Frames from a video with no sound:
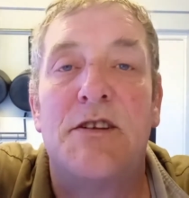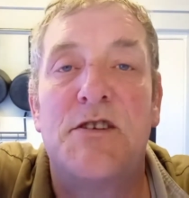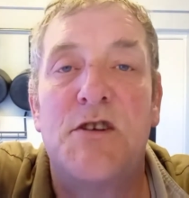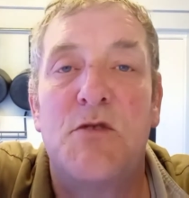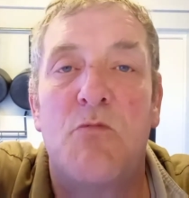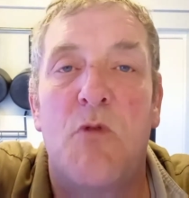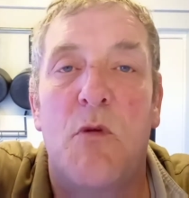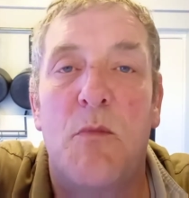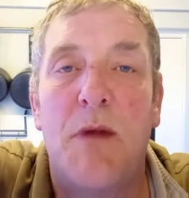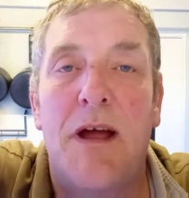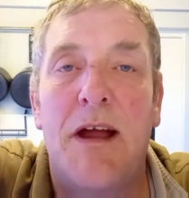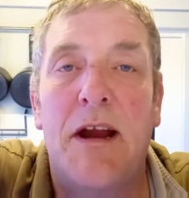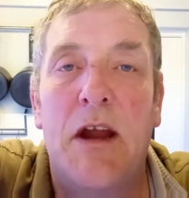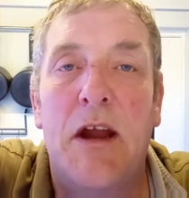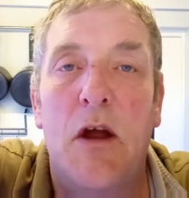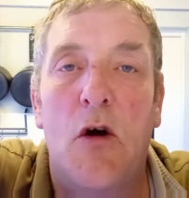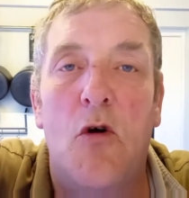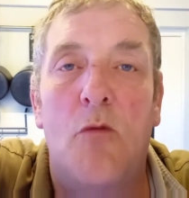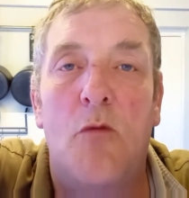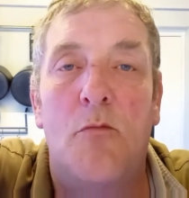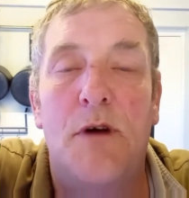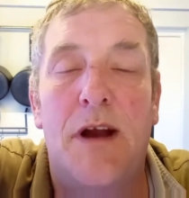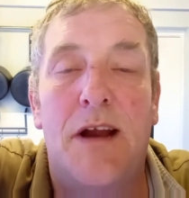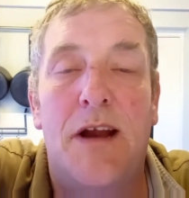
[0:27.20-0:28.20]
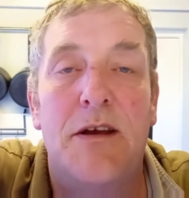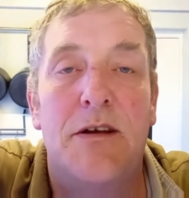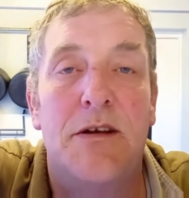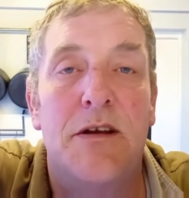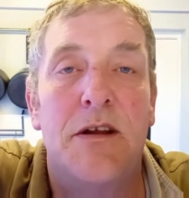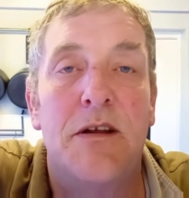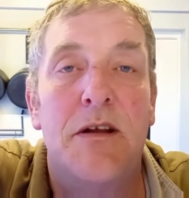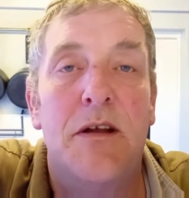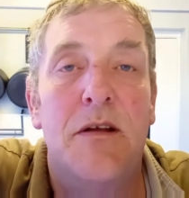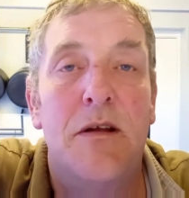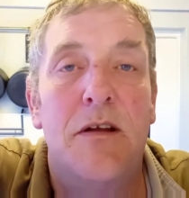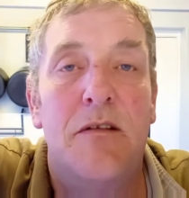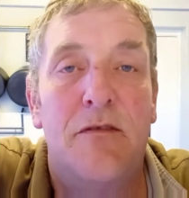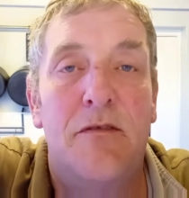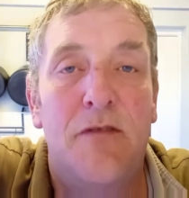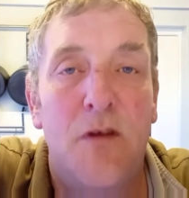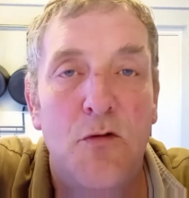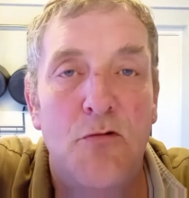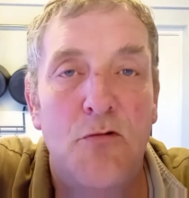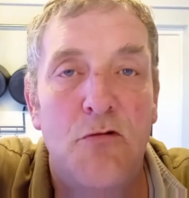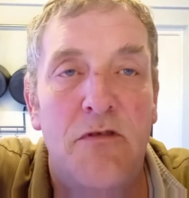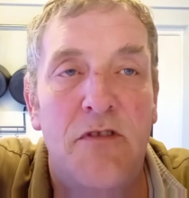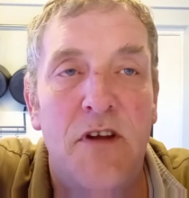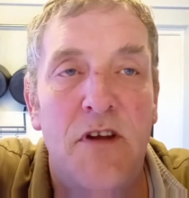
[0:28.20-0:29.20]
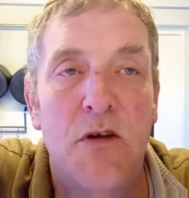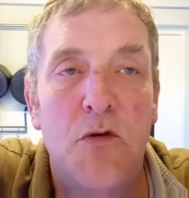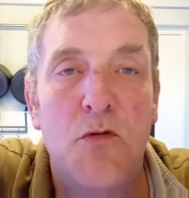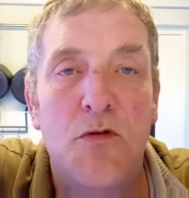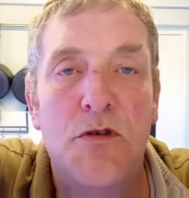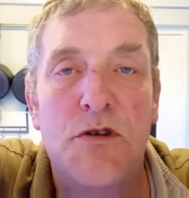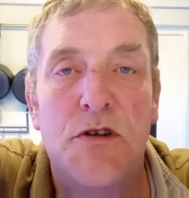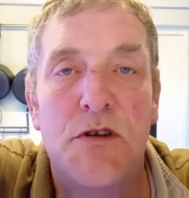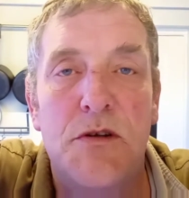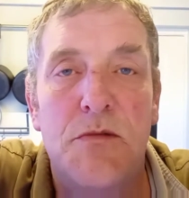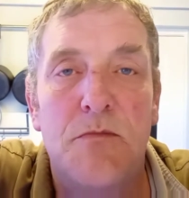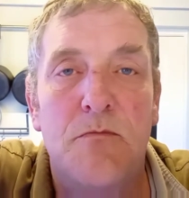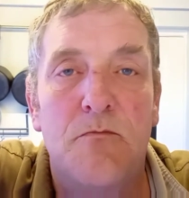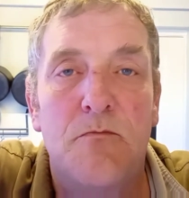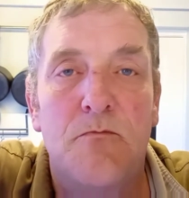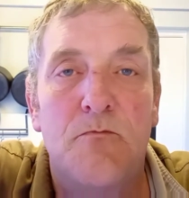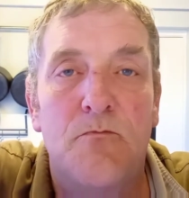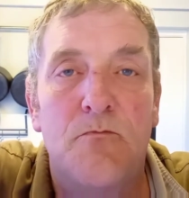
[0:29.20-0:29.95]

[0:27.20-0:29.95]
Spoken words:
and supermarket own brand food reviews,